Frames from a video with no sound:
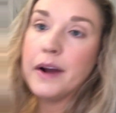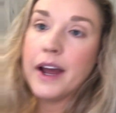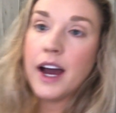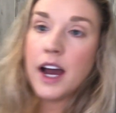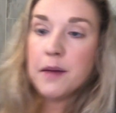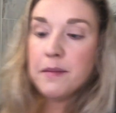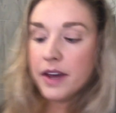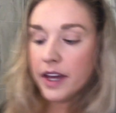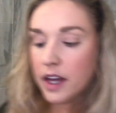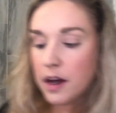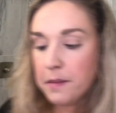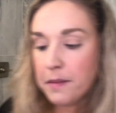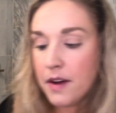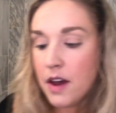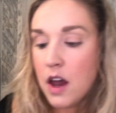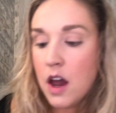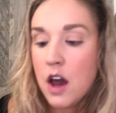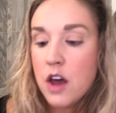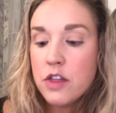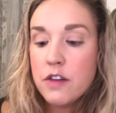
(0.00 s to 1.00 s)
my eye makeup.
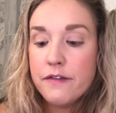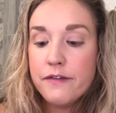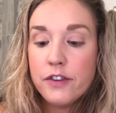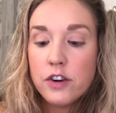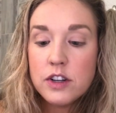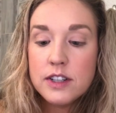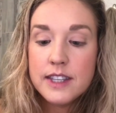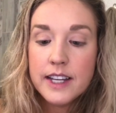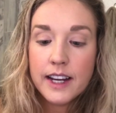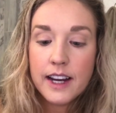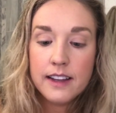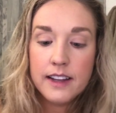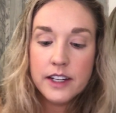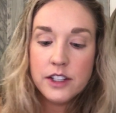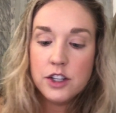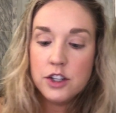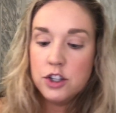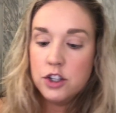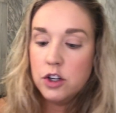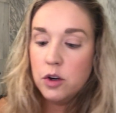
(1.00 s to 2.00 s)
The first thing I like
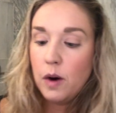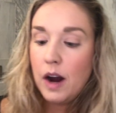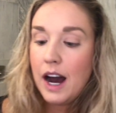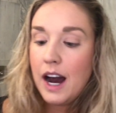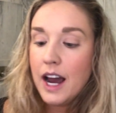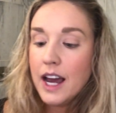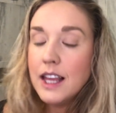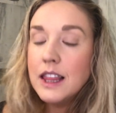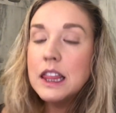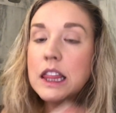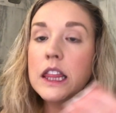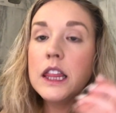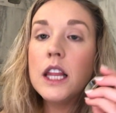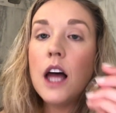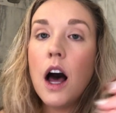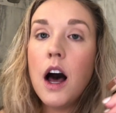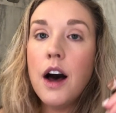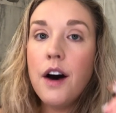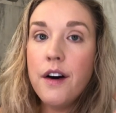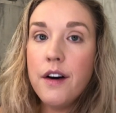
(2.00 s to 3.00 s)
to do, I
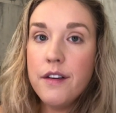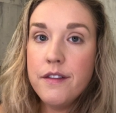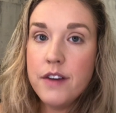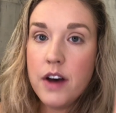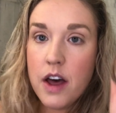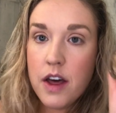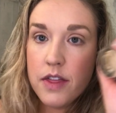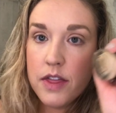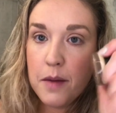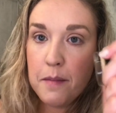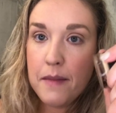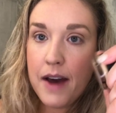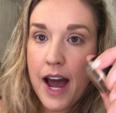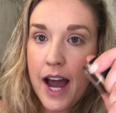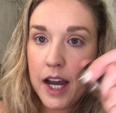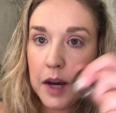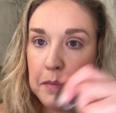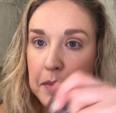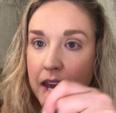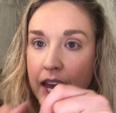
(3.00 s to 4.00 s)
love the
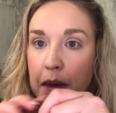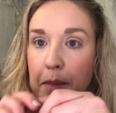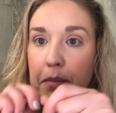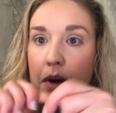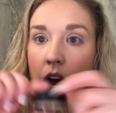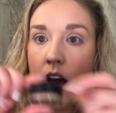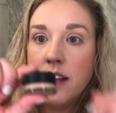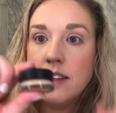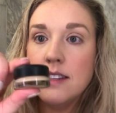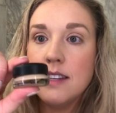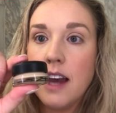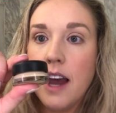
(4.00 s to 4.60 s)
MAC paint pots.